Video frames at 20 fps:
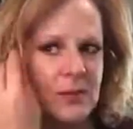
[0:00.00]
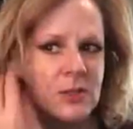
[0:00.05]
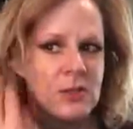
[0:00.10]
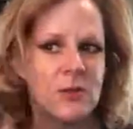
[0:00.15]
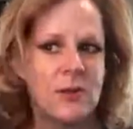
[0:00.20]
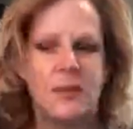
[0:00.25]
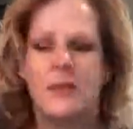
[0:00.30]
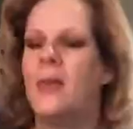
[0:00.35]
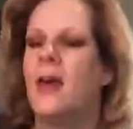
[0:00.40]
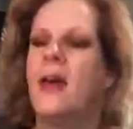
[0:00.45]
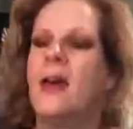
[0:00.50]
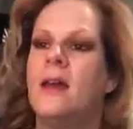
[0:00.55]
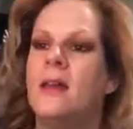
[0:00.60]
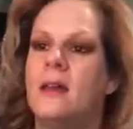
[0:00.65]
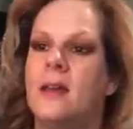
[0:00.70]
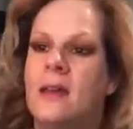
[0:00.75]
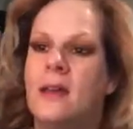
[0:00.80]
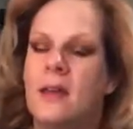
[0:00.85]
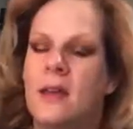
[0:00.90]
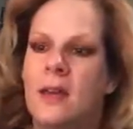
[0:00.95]
enjoy that,
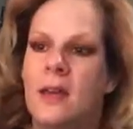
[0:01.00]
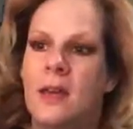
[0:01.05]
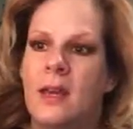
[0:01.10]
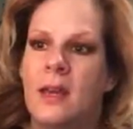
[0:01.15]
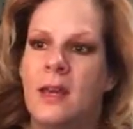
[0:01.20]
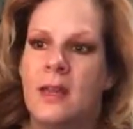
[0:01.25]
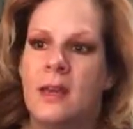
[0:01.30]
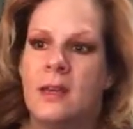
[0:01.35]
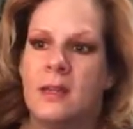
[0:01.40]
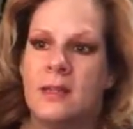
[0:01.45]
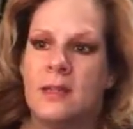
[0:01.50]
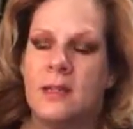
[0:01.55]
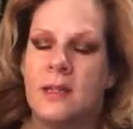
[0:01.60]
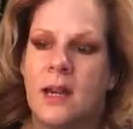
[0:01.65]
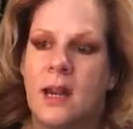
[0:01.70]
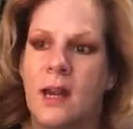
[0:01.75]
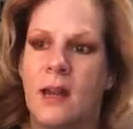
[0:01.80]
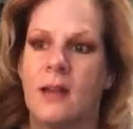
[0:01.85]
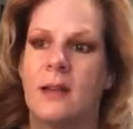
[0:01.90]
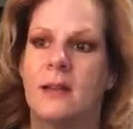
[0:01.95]
and
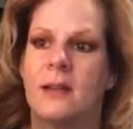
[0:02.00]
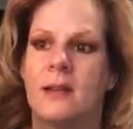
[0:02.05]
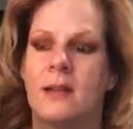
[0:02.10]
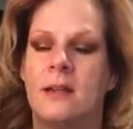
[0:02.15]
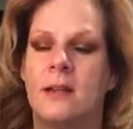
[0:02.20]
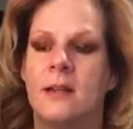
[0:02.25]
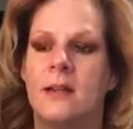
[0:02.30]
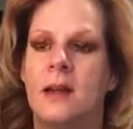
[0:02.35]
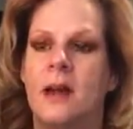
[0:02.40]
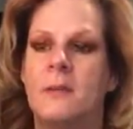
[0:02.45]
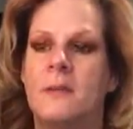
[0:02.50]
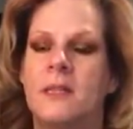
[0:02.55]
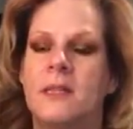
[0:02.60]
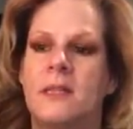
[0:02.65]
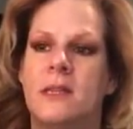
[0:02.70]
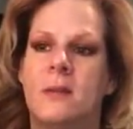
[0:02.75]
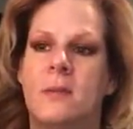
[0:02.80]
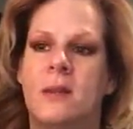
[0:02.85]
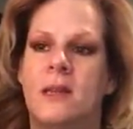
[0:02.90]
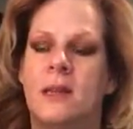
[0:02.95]
come and
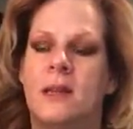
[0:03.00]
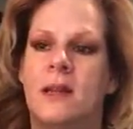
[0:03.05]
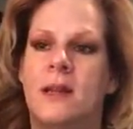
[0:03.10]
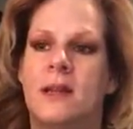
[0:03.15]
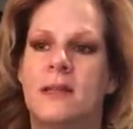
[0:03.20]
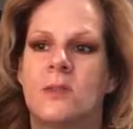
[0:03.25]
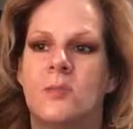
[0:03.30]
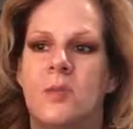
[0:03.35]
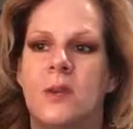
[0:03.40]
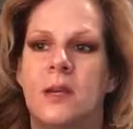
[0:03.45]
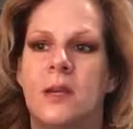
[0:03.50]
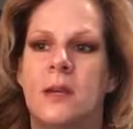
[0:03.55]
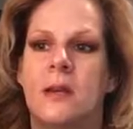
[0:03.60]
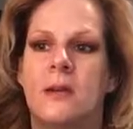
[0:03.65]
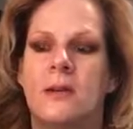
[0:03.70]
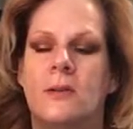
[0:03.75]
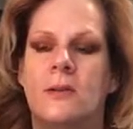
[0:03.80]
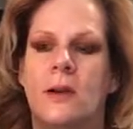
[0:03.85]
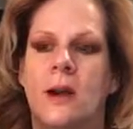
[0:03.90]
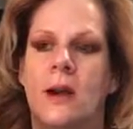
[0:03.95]
see me in the next
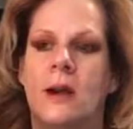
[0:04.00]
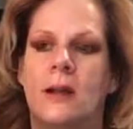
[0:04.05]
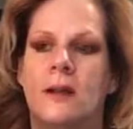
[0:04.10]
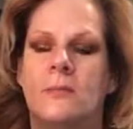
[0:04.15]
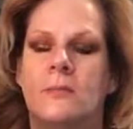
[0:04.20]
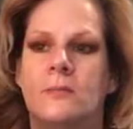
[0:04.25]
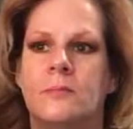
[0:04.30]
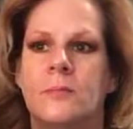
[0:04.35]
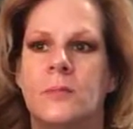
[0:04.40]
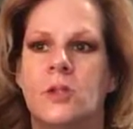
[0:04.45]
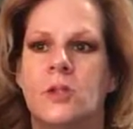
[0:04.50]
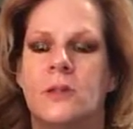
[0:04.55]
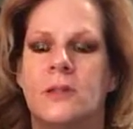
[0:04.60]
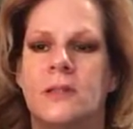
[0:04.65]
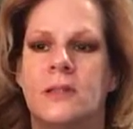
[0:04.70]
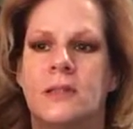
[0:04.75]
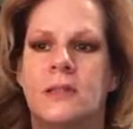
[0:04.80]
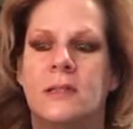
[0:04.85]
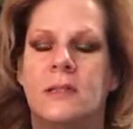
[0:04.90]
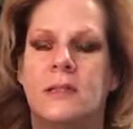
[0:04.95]
video
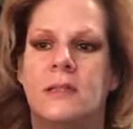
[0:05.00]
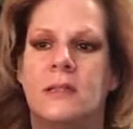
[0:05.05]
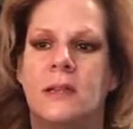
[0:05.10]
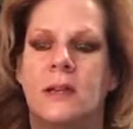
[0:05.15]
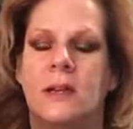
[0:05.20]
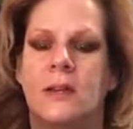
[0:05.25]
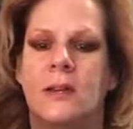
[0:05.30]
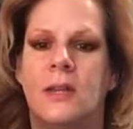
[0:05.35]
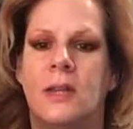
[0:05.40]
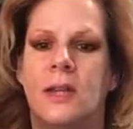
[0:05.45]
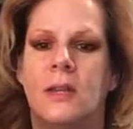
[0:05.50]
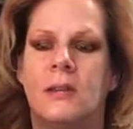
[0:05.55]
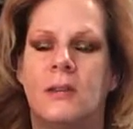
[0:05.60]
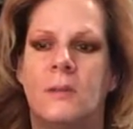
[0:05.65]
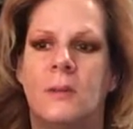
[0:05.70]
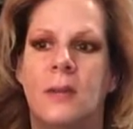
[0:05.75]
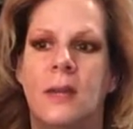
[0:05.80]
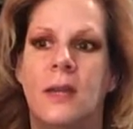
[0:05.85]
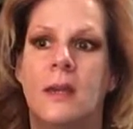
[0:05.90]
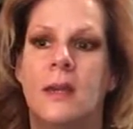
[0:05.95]
towards, you know, the end of
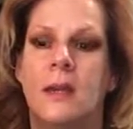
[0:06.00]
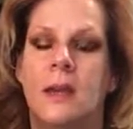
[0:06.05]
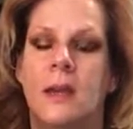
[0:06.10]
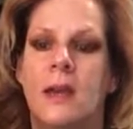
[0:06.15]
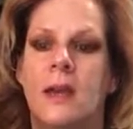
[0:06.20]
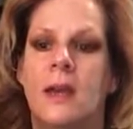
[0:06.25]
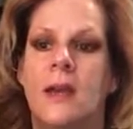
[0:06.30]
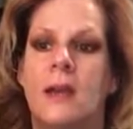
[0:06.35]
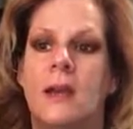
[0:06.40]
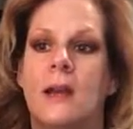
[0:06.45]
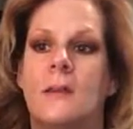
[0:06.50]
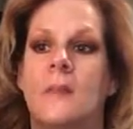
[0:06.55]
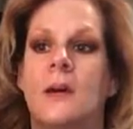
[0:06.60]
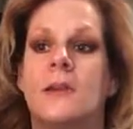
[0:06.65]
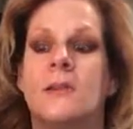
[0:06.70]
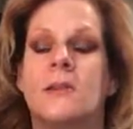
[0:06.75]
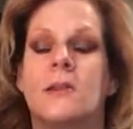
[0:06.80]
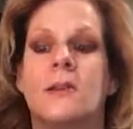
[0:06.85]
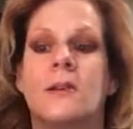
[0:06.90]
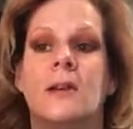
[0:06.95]
the week. And I'm
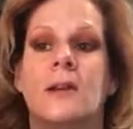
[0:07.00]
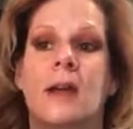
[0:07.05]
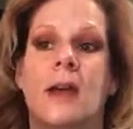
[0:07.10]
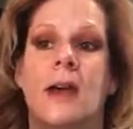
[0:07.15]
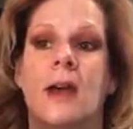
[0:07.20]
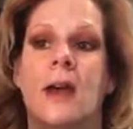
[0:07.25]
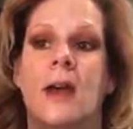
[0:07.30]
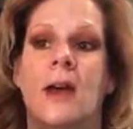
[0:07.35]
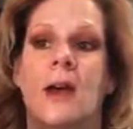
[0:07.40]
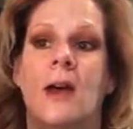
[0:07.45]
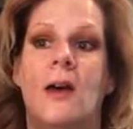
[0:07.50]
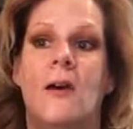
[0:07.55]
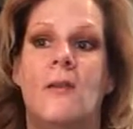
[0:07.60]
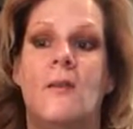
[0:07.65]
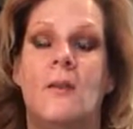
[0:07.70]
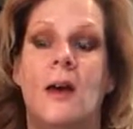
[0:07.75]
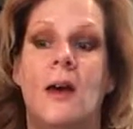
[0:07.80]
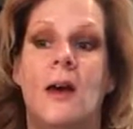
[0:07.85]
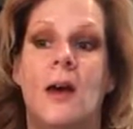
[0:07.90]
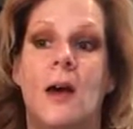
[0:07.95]
also going to
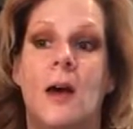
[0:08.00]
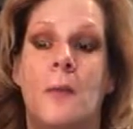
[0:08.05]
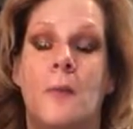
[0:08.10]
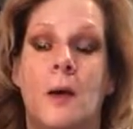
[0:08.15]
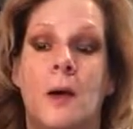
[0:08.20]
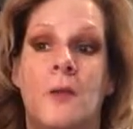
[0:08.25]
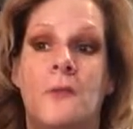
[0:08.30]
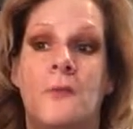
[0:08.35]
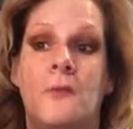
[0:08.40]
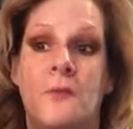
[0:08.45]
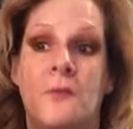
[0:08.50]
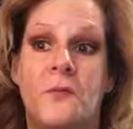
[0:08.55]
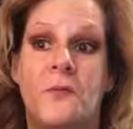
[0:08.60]
have a